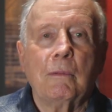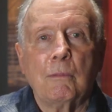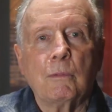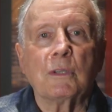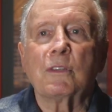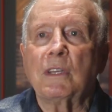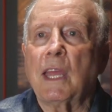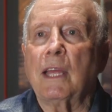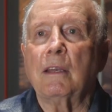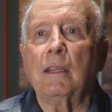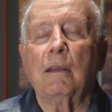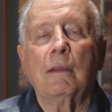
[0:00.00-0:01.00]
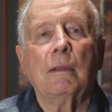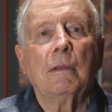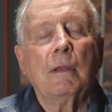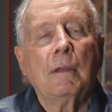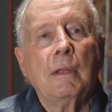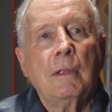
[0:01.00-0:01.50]
We're standing.
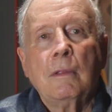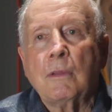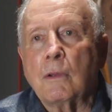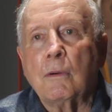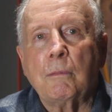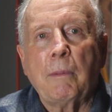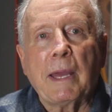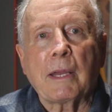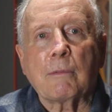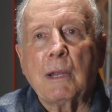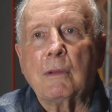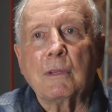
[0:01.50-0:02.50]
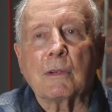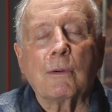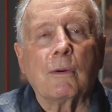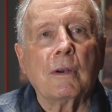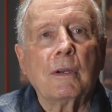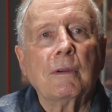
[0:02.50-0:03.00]
They go back around the
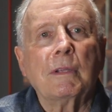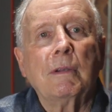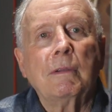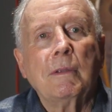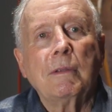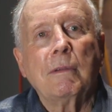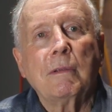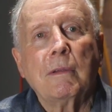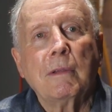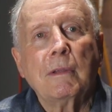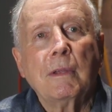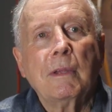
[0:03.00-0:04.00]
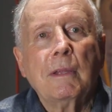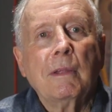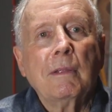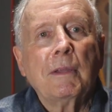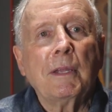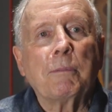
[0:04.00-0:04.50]
corner, and
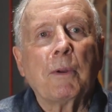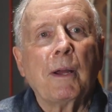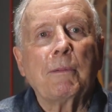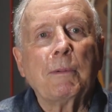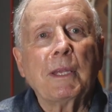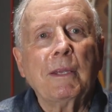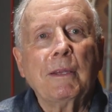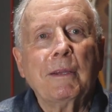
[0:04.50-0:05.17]
they're probably